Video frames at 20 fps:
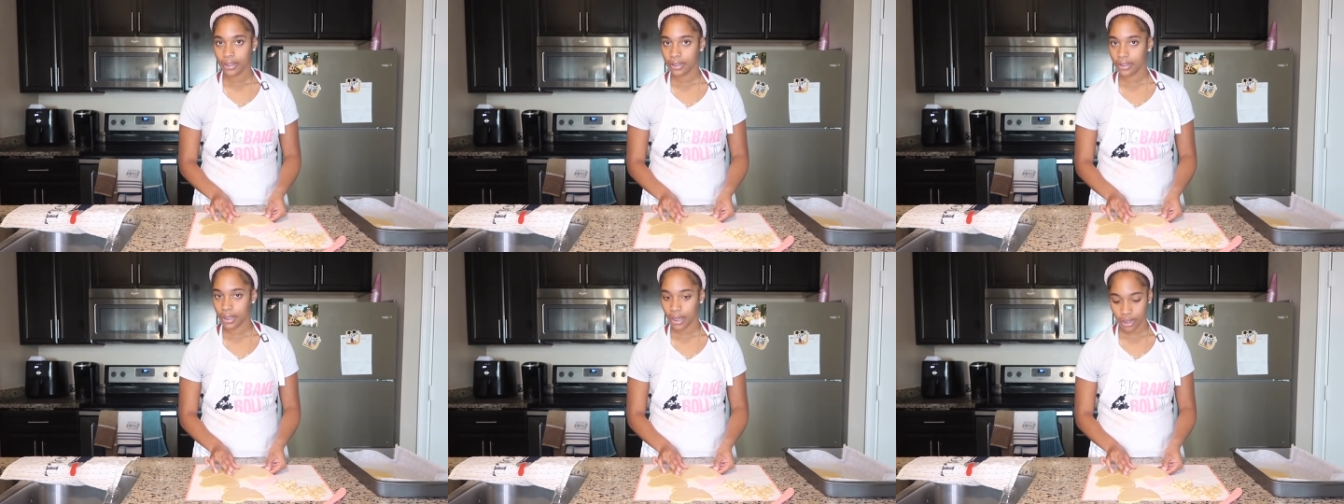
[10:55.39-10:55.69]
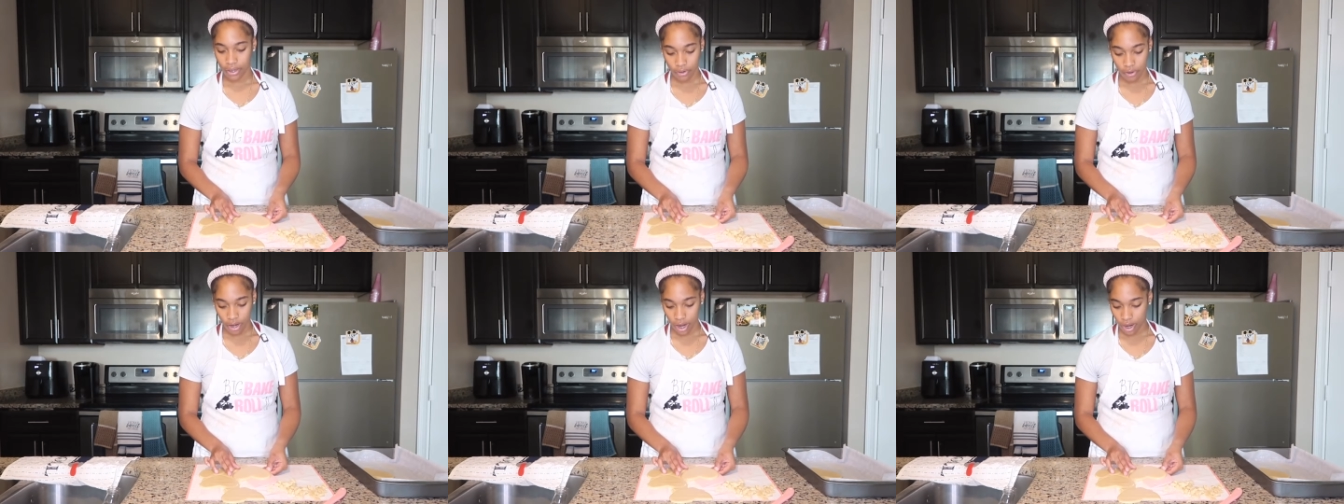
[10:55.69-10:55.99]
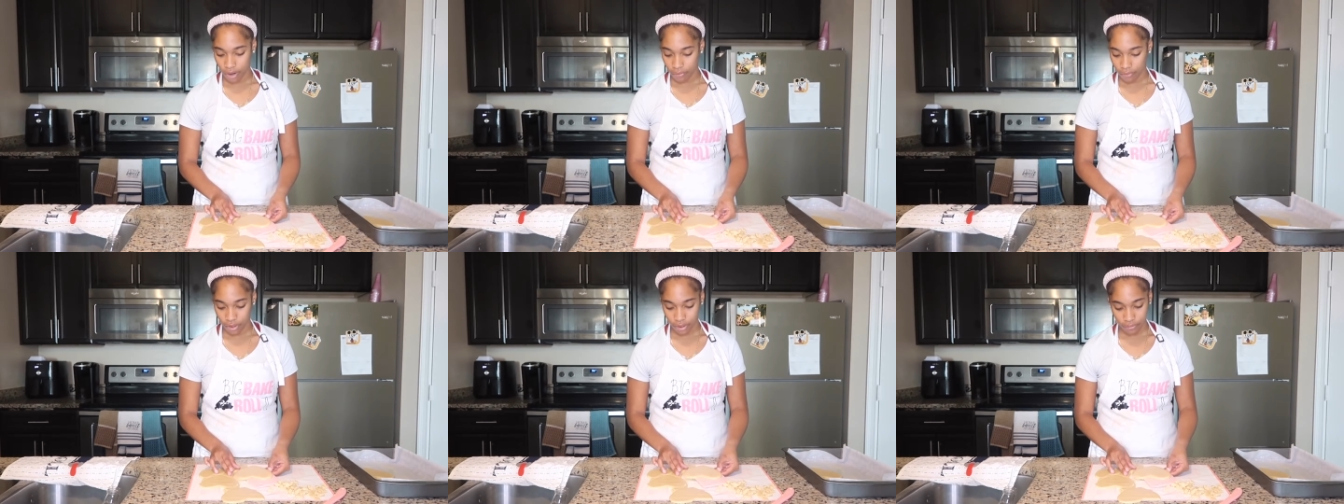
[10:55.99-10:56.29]
they don't
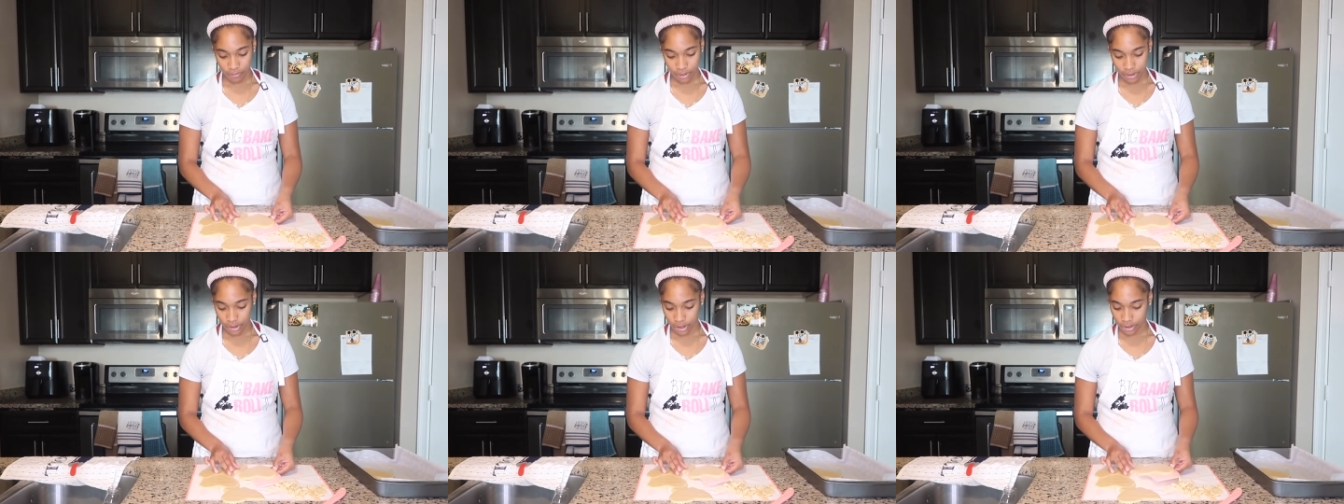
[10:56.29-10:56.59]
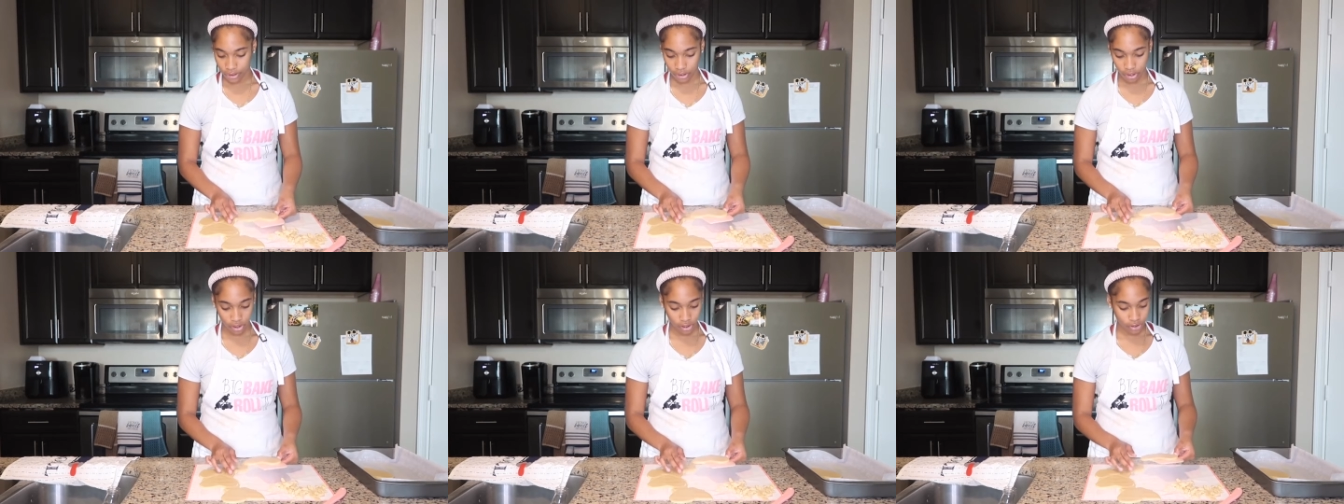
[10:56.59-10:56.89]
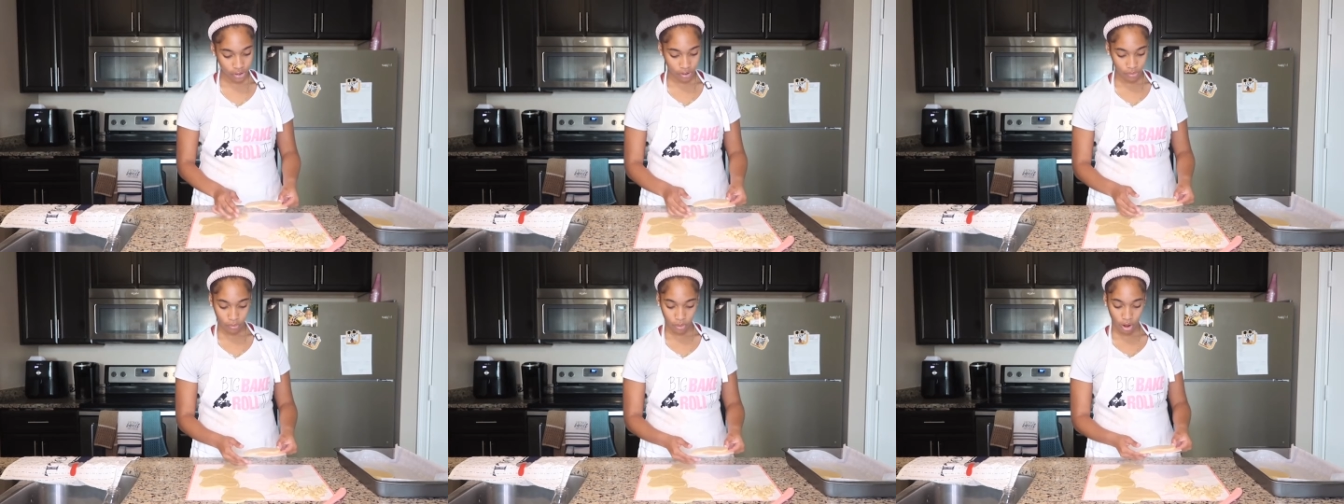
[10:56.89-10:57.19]
have conversation
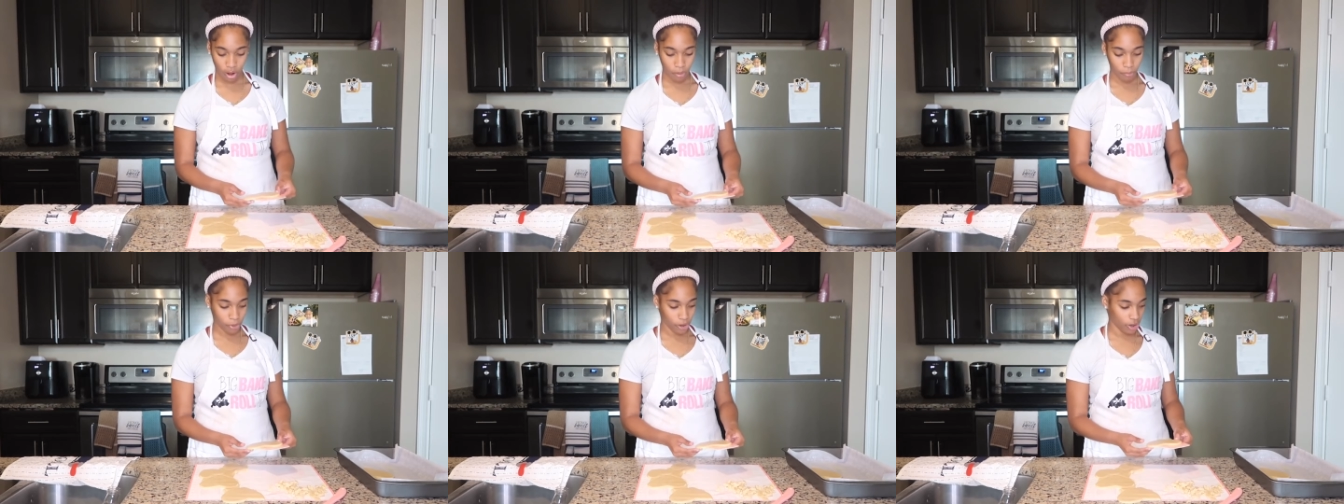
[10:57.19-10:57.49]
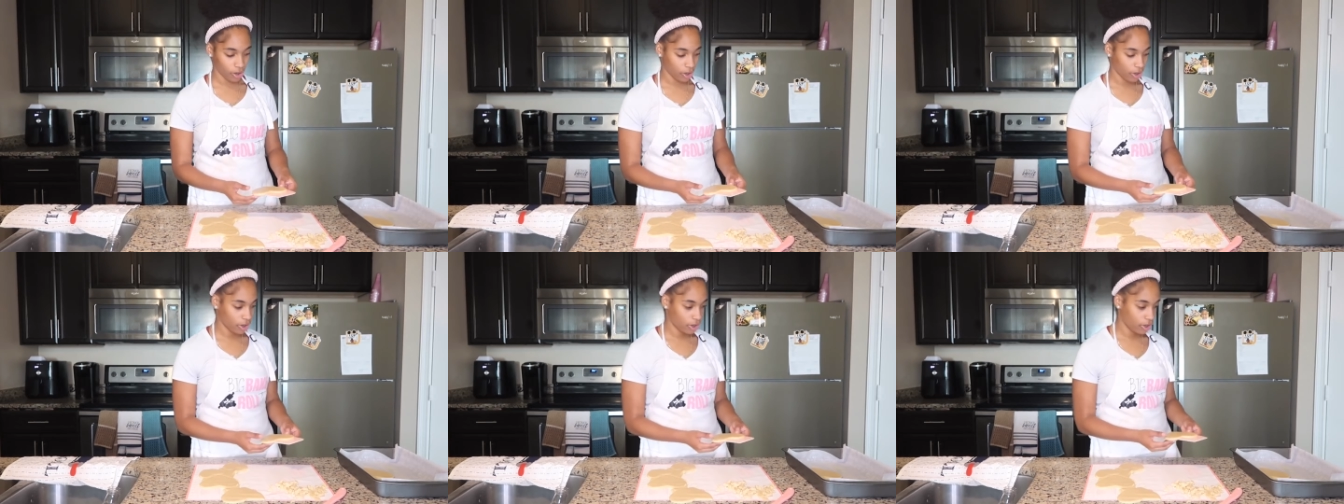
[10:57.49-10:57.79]
hearts in Walmart.